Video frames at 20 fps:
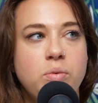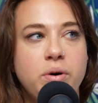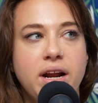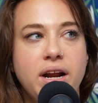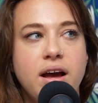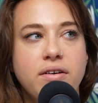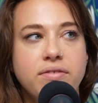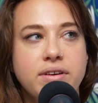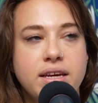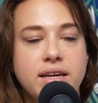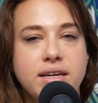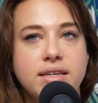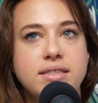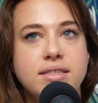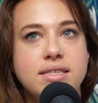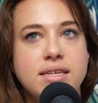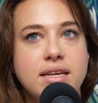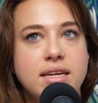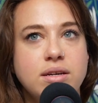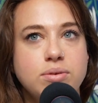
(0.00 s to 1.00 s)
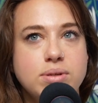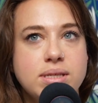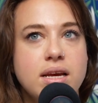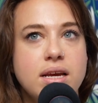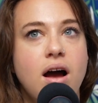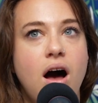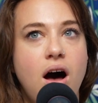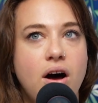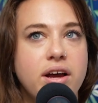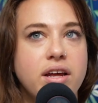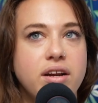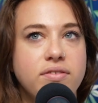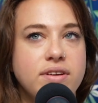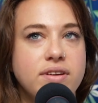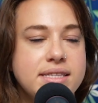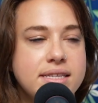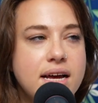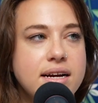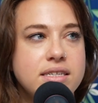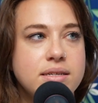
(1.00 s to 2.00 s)
want to have kids and he was like, I'll get a
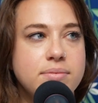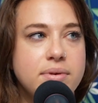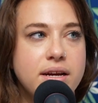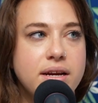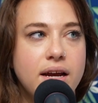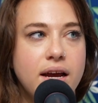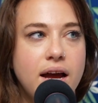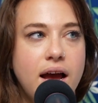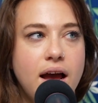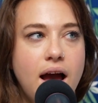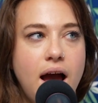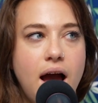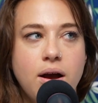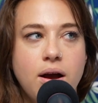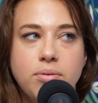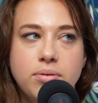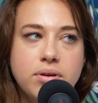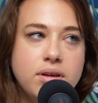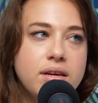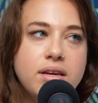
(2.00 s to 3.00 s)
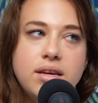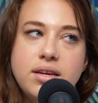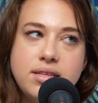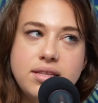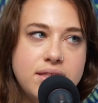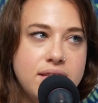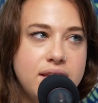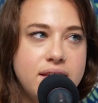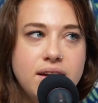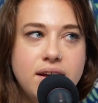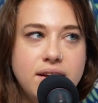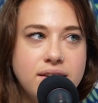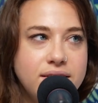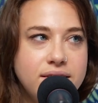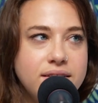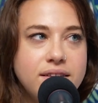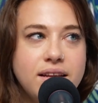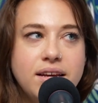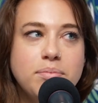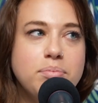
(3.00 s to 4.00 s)
vasectomy, thank God,
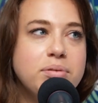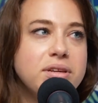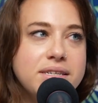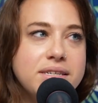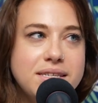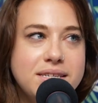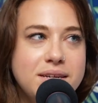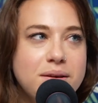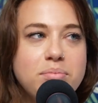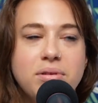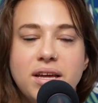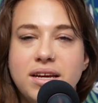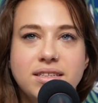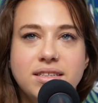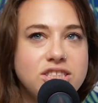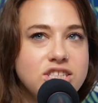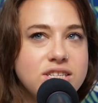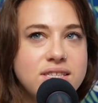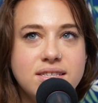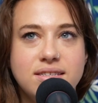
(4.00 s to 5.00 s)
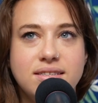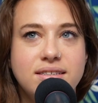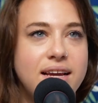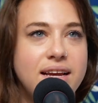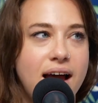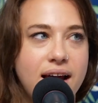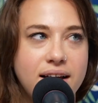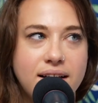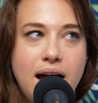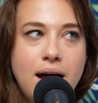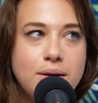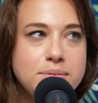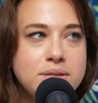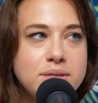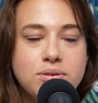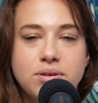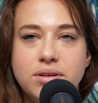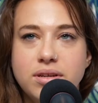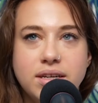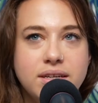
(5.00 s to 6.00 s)
like please do. Like just yeah,
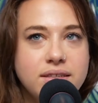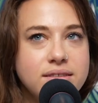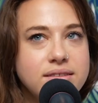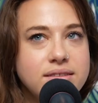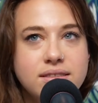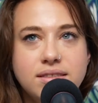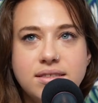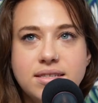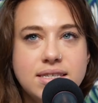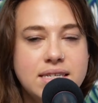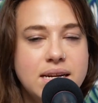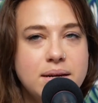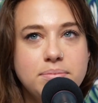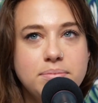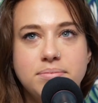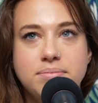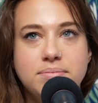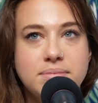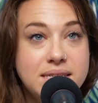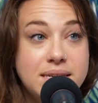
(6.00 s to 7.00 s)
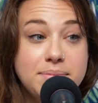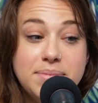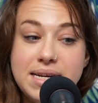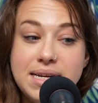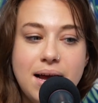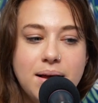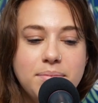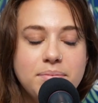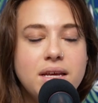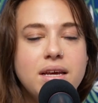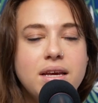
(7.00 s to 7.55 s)
absolutely snip snap.